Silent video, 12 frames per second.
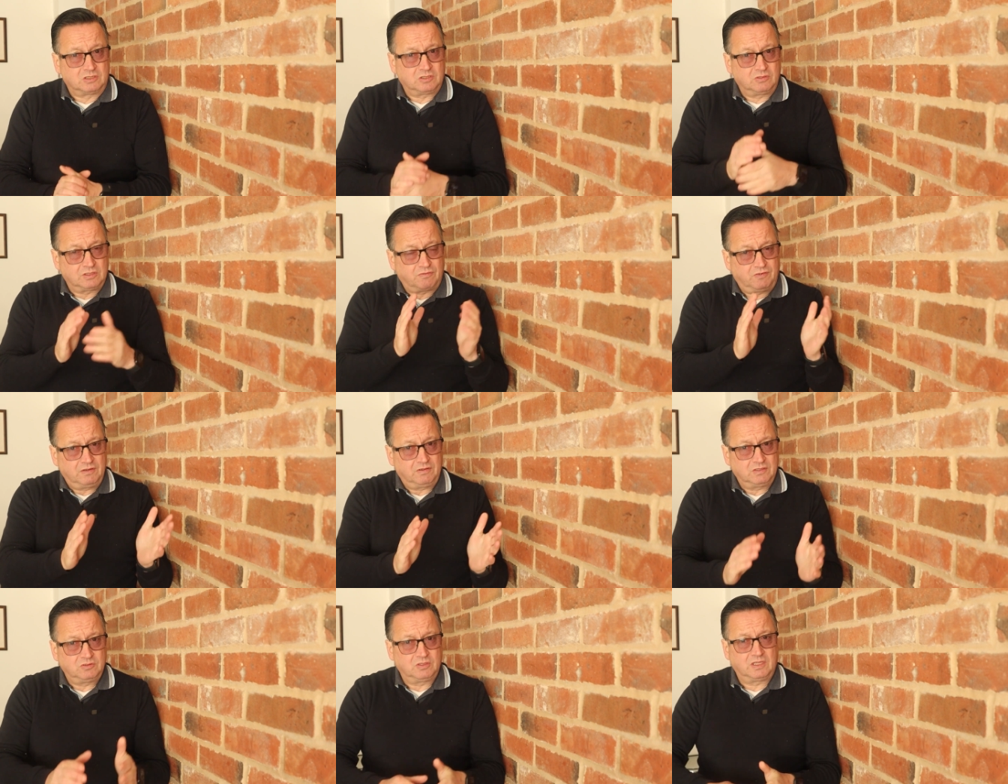So it's five
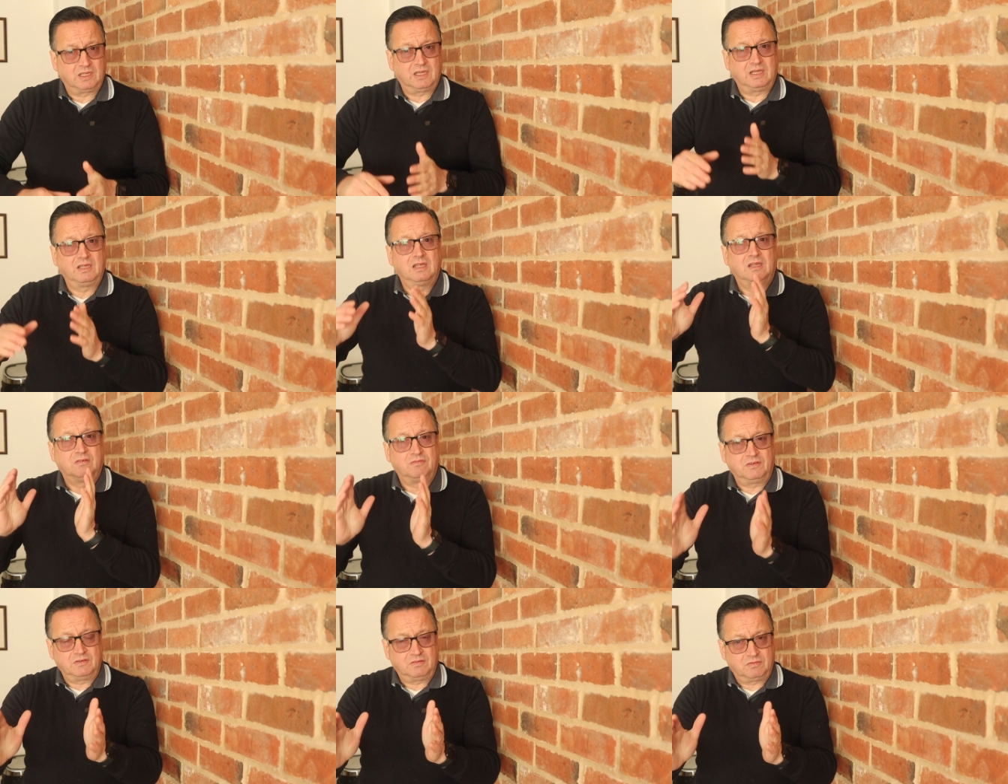hundred there
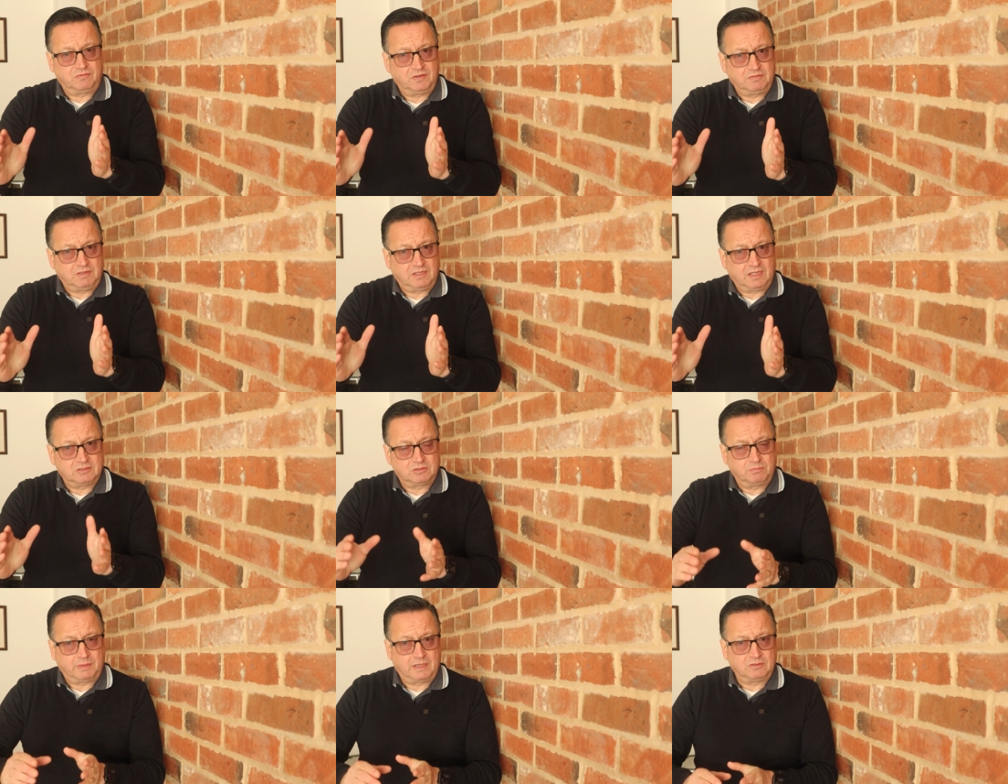for
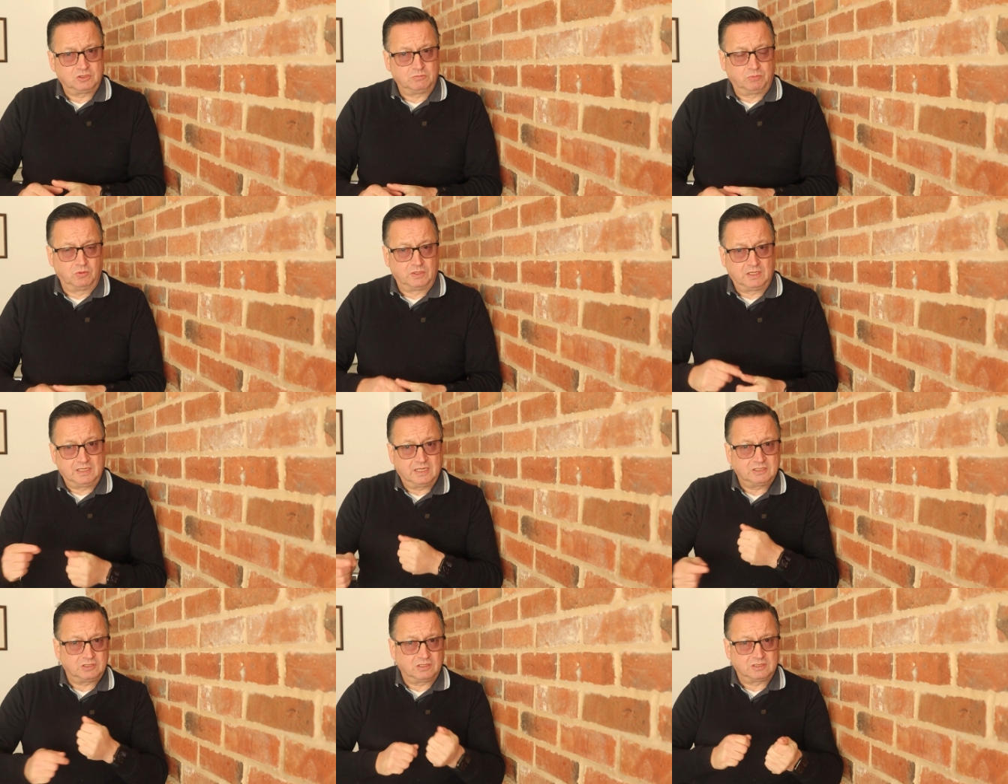£50,000 you put in,
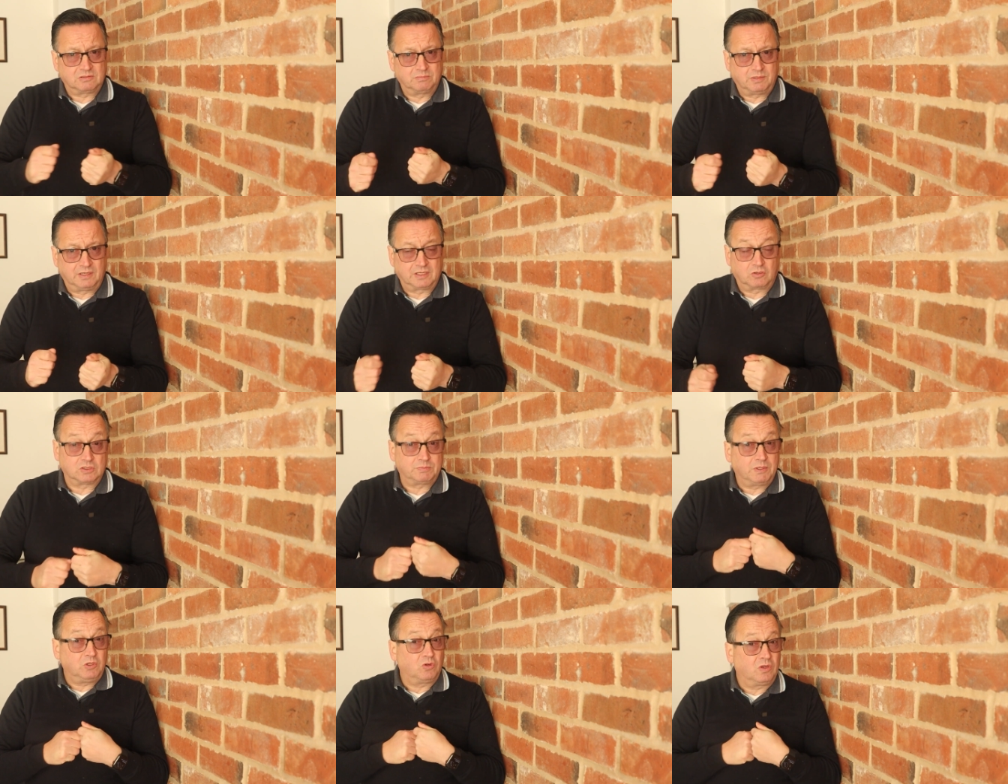yes, there's some buying costs,
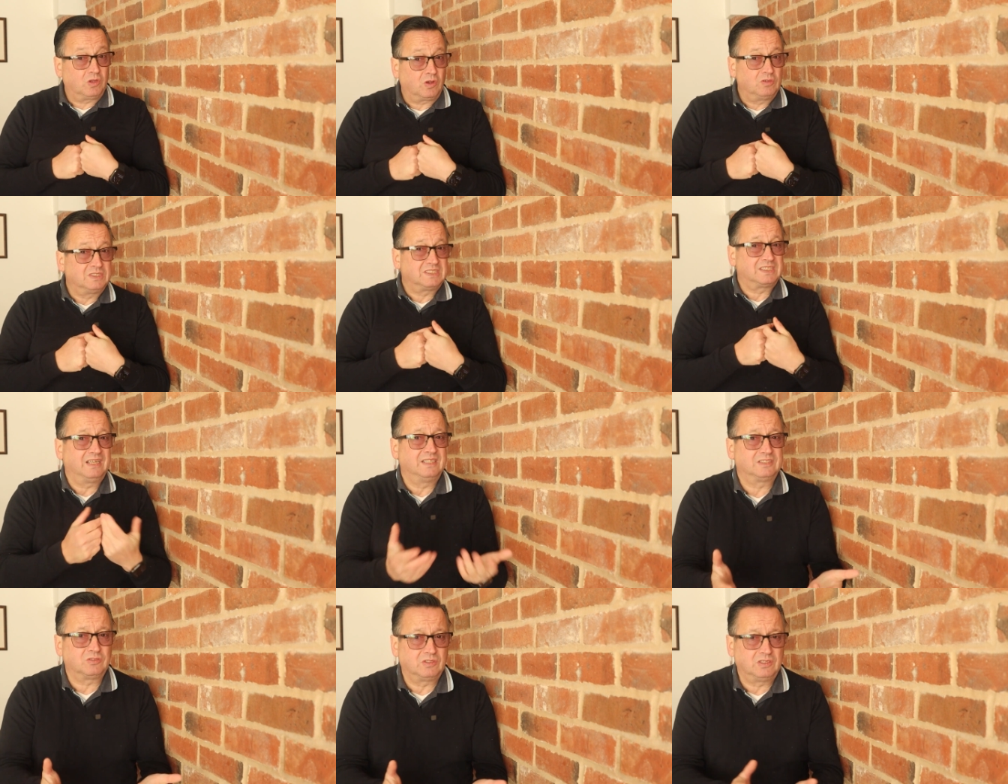but you can go and sell
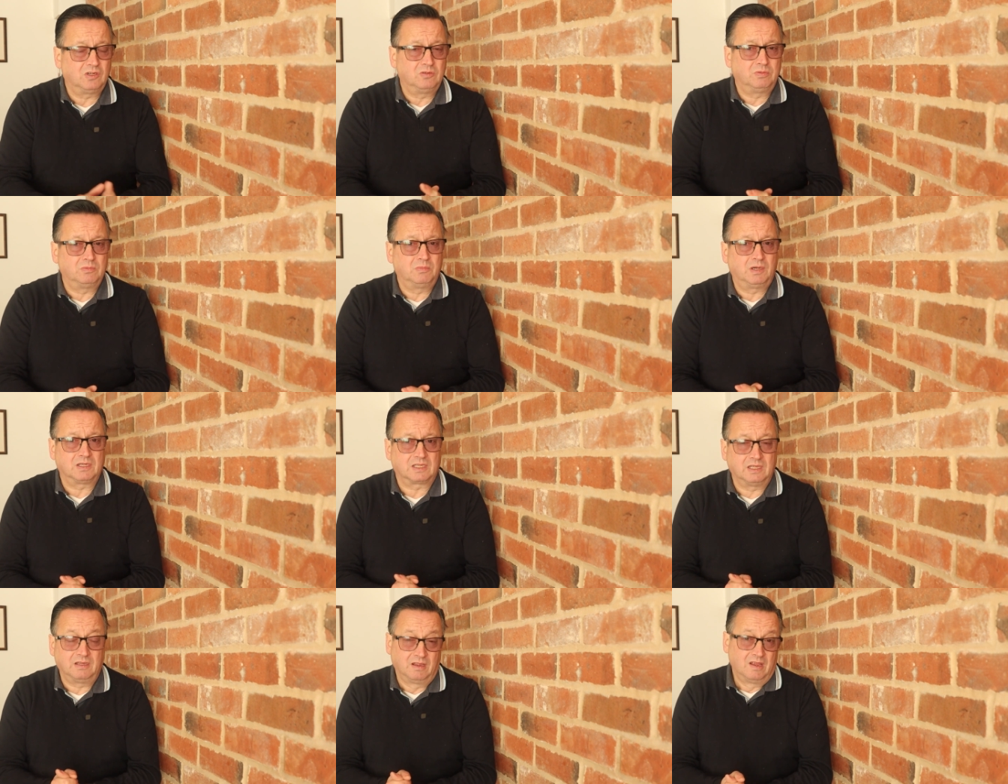this on the open
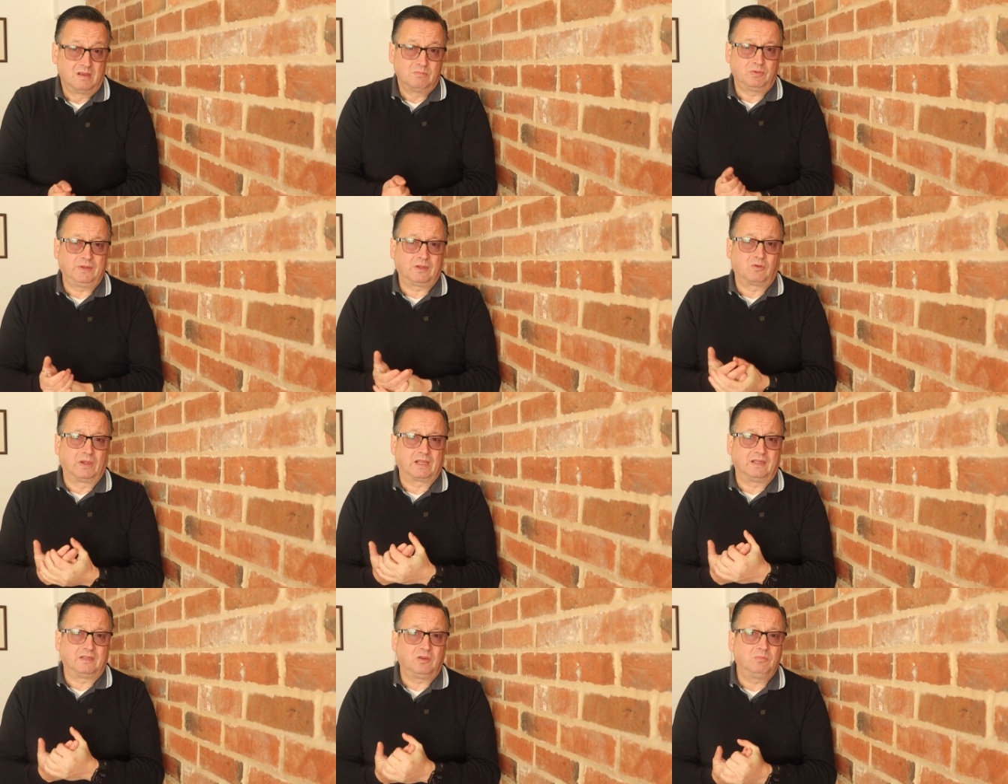market pretty
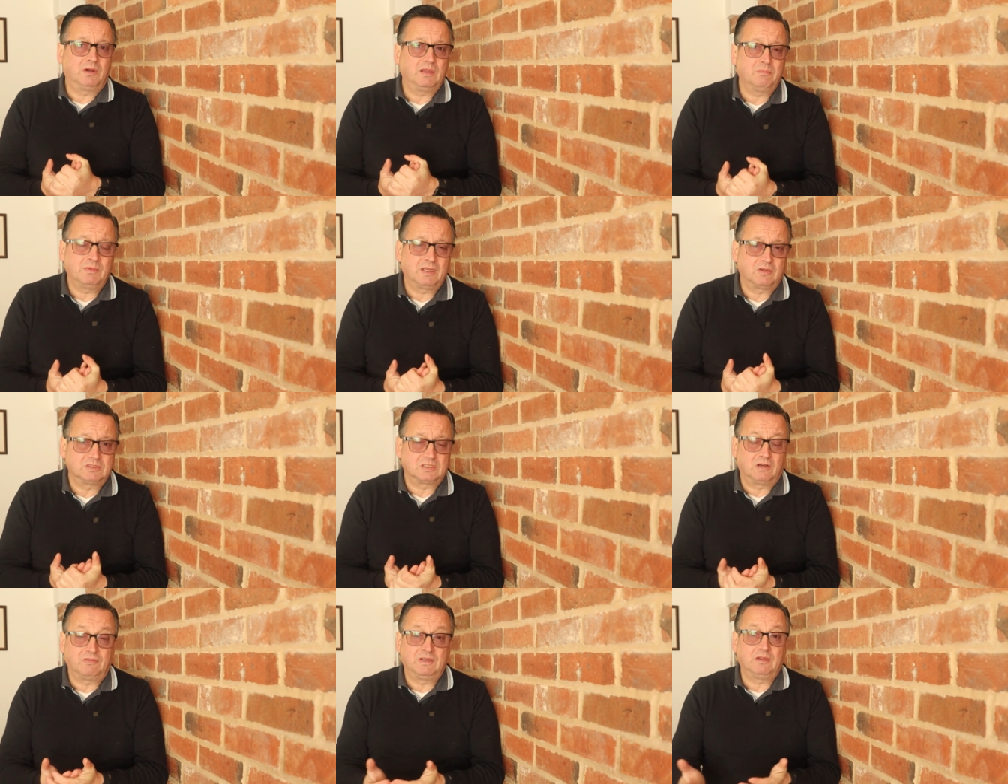quickly and you might make
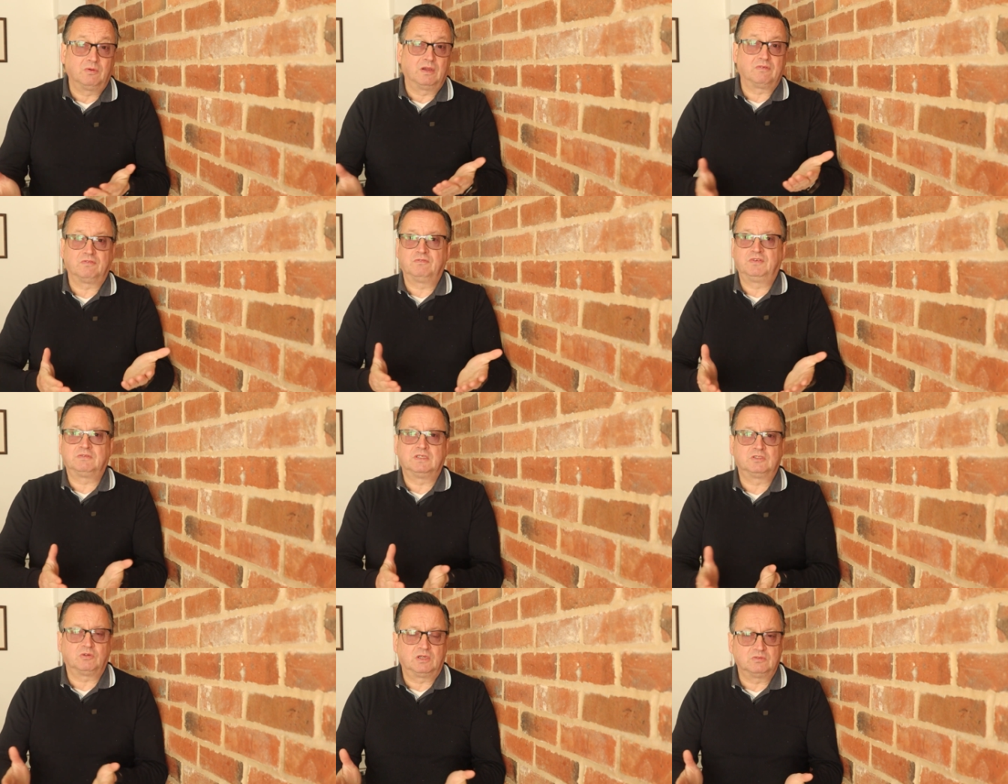yourself anywhere from
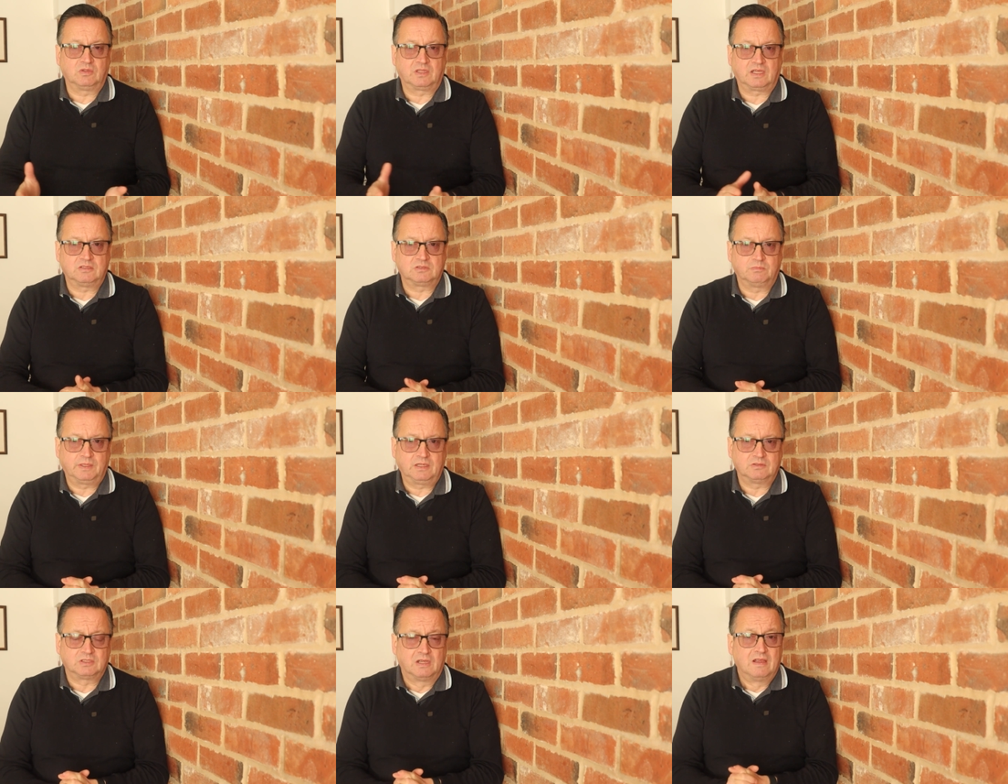fifty to
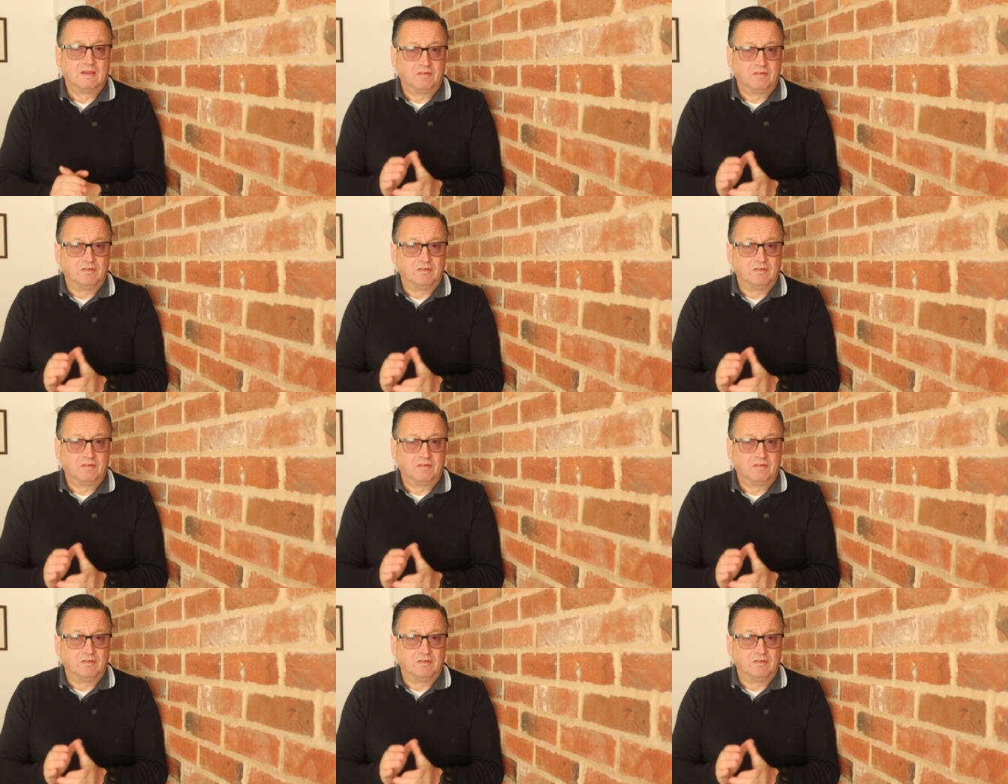£100,000